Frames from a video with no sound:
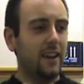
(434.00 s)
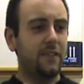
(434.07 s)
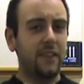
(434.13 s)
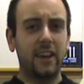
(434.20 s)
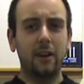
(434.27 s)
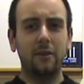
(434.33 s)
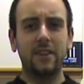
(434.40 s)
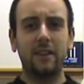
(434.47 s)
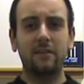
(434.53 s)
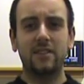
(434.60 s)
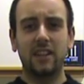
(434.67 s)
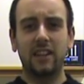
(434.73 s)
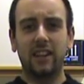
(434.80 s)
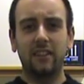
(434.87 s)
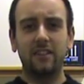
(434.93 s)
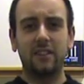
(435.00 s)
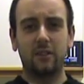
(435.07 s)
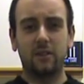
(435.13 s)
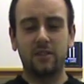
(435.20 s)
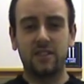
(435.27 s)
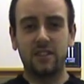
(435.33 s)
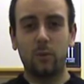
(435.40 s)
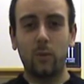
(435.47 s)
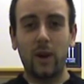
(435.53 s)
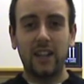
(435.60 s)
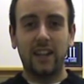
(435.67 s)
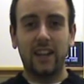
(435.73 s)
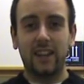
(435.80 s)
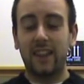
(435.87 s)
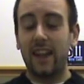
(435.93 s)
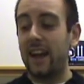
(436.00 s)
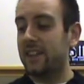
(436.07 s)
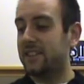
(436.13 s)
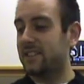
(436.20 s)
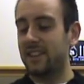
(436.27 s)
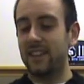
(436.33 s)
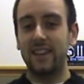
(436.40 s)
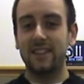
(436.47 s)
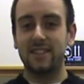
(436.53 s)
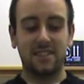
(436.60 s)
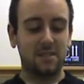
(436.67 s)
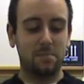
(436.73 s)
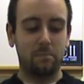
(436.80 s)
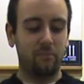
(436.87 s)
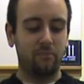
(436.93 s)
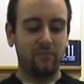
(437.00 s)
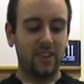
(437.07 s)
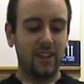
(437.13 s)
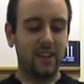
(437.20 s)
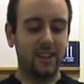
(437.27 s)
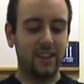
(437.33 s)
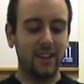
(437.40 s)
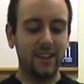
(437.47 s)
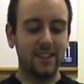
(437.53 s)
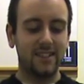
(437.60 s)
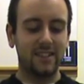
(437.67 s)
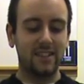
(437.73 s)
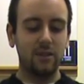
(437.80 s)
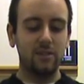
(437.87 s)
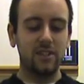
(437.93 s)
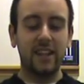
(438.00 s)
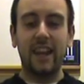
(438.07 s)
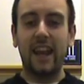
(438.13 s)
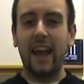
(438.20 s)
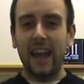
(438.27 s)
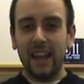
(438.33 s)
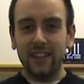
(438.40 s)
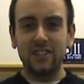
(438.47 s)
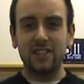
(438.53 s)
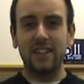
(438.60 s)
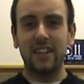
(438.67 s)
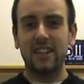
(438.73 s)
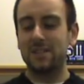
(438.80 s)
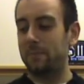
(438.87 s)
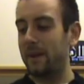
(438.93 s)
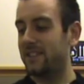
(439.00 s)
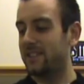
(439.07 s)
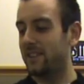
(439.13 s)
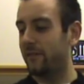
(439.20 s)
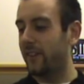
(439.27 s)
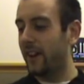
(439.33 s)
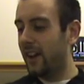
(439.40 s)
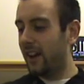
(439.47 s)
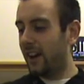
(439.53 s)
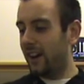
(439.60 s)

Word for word: if you go down to London or somewhere like that, it's it's usually hellishly expensive.